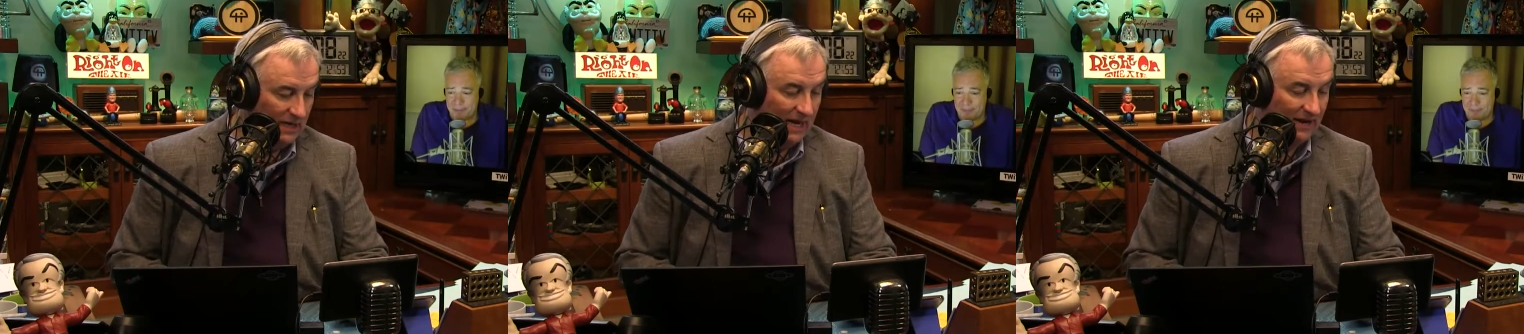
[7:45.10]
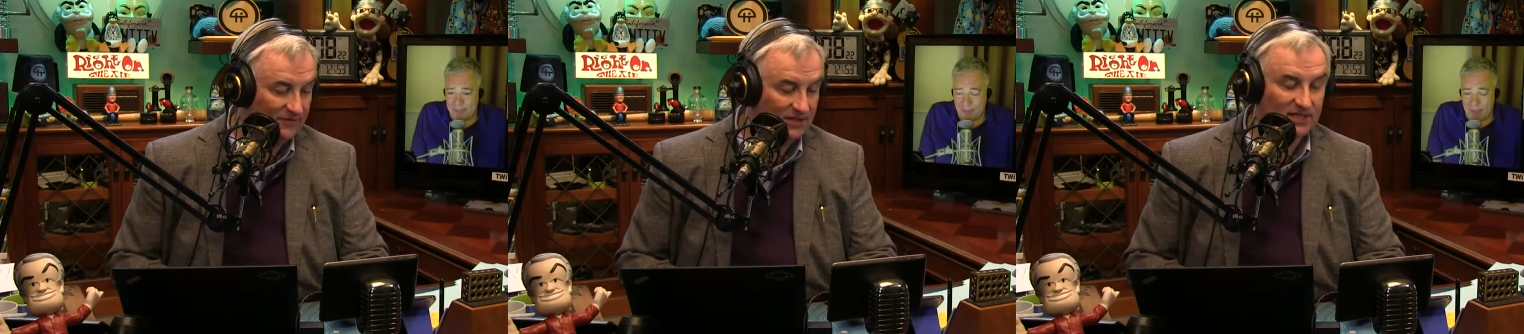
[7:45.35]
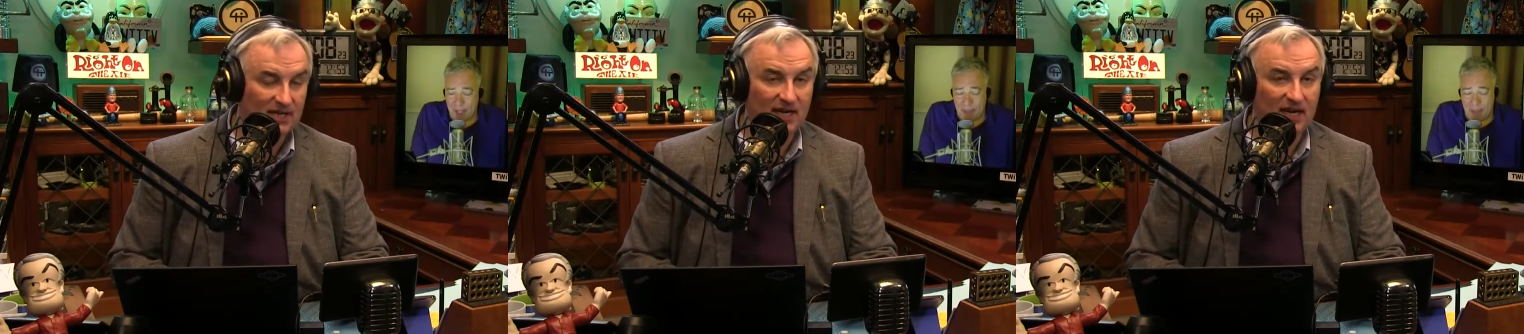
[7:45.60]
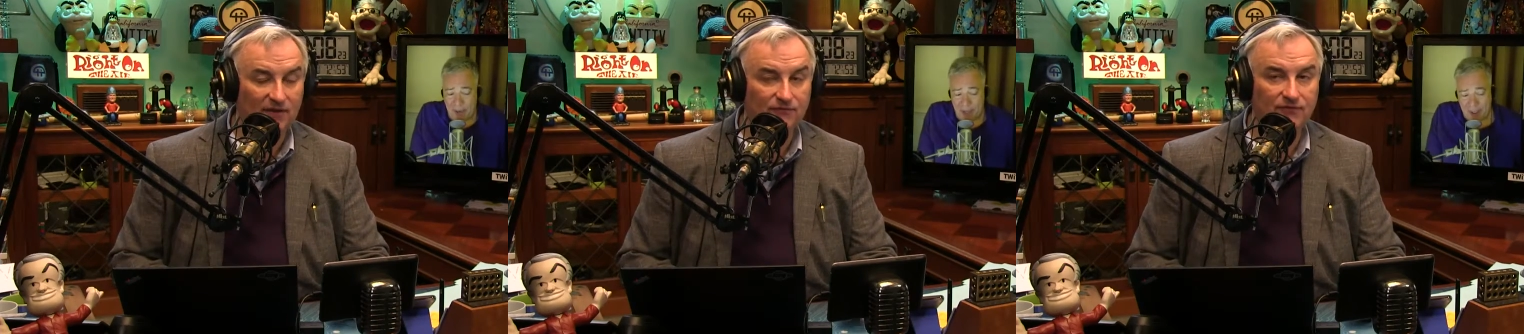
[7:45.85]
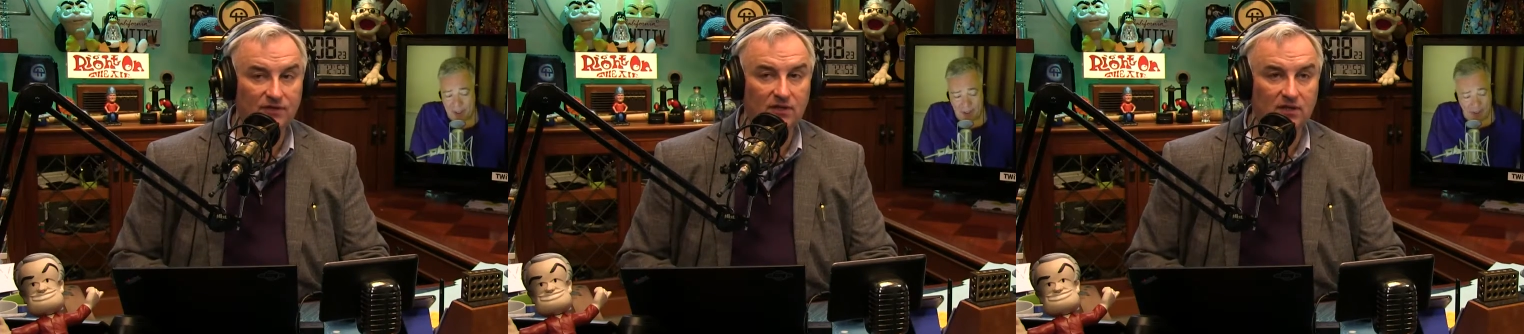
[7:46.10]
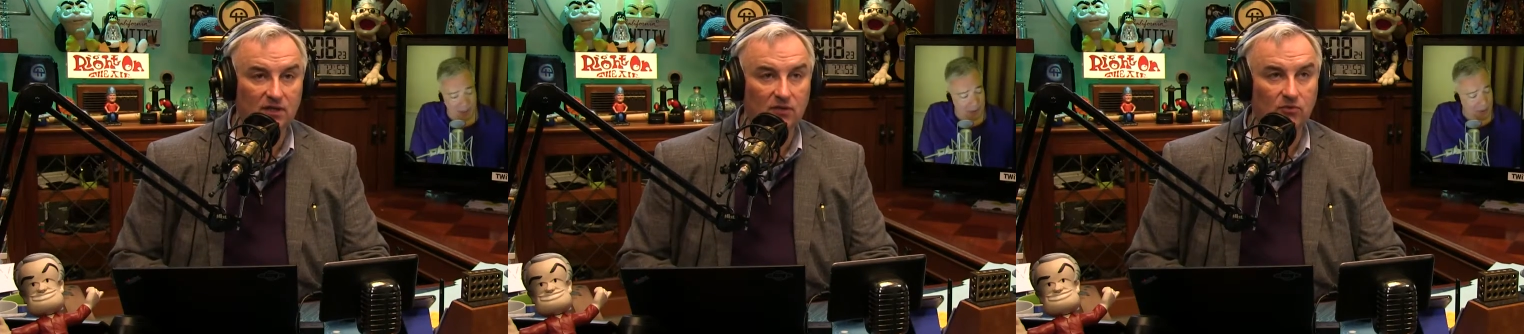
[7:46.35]
Speaker 1: I have to and say way, I feel
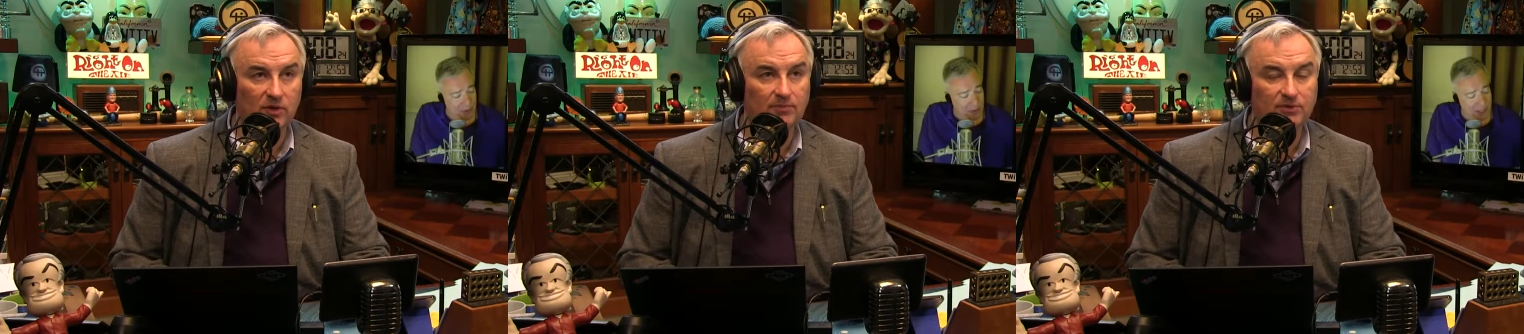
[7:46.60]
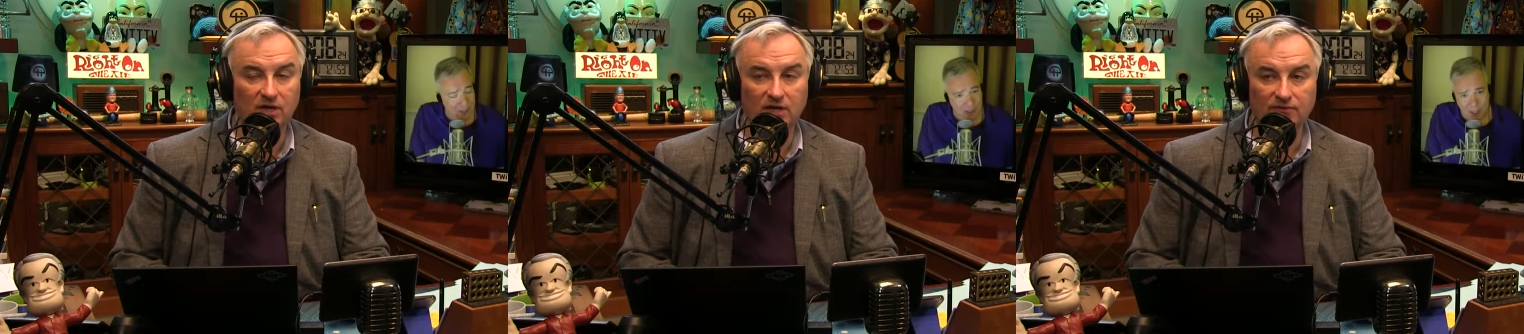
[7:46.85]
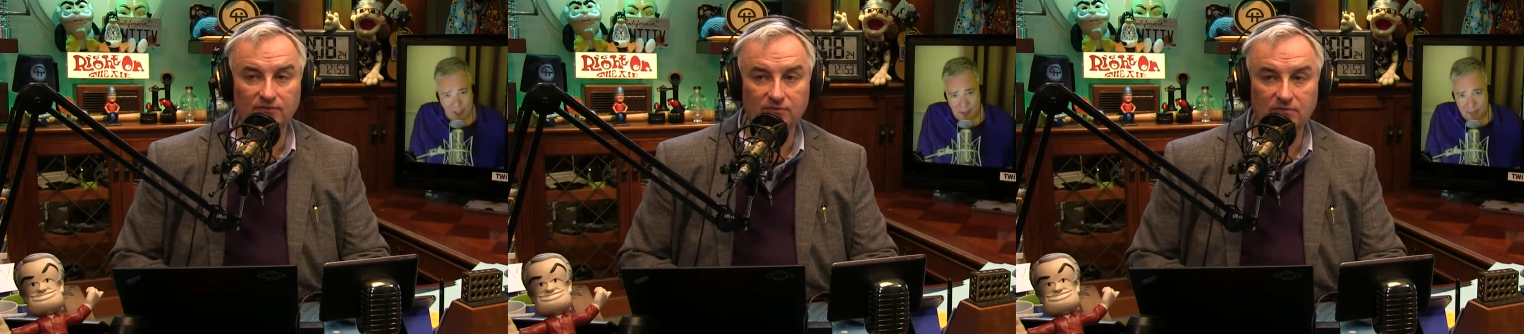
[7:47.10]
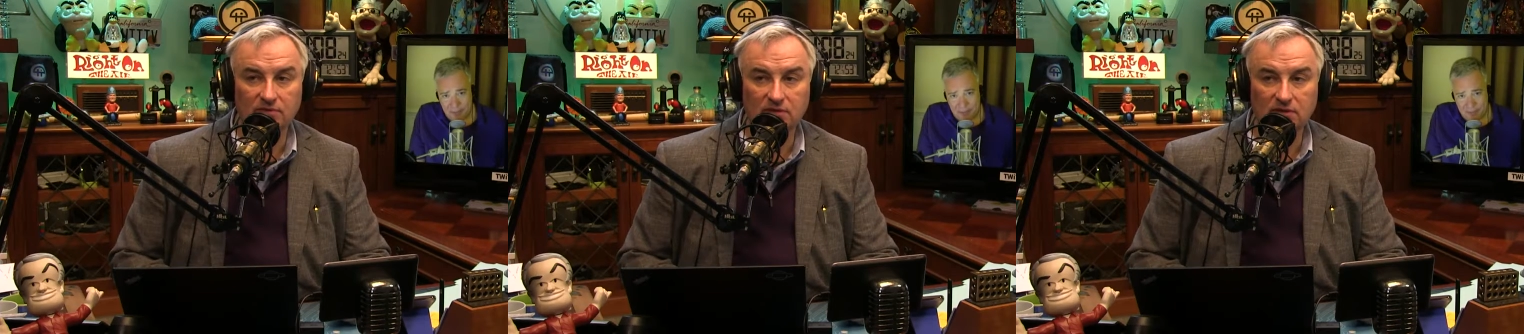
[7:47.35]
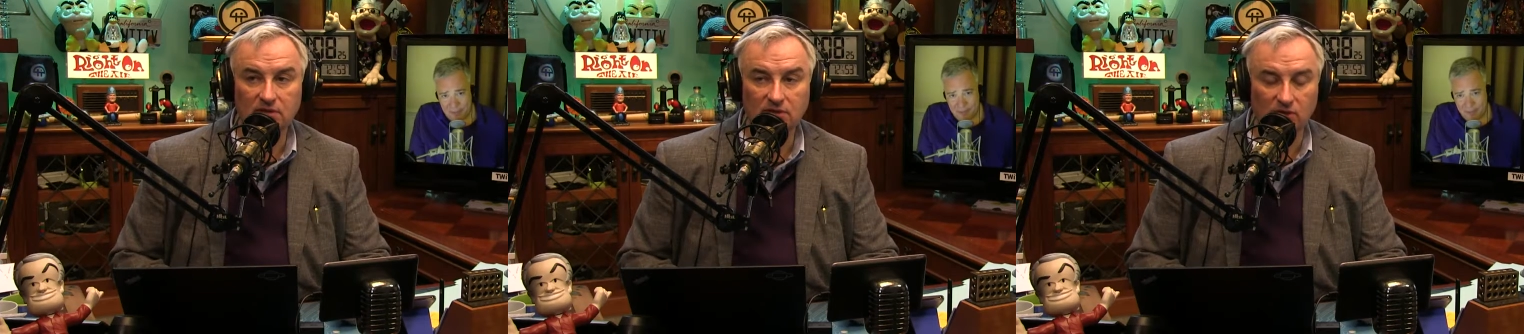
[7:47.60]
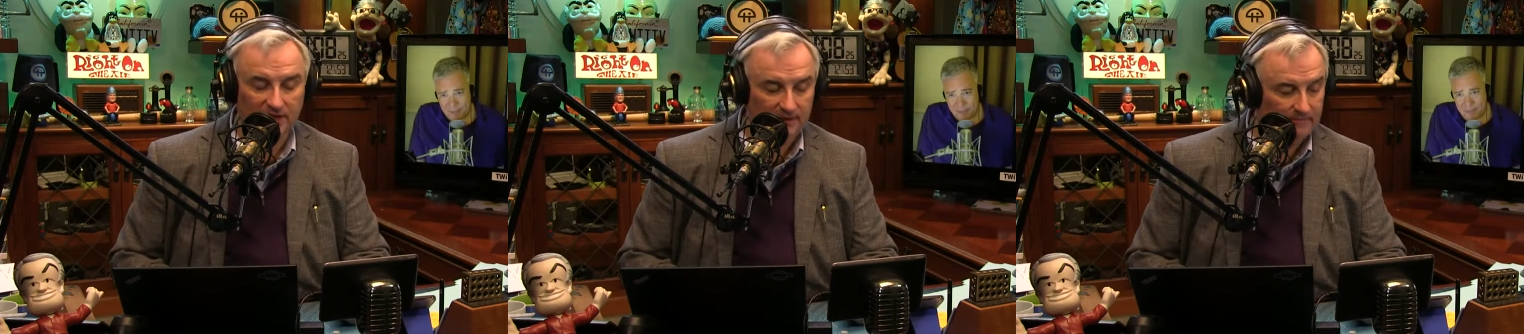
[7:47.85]
a little ripped audio, off
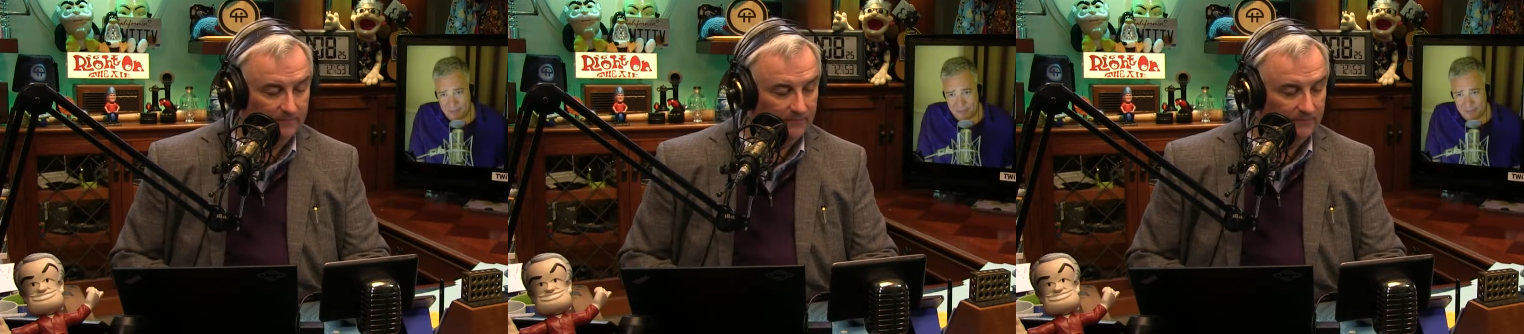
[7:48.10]
go ahead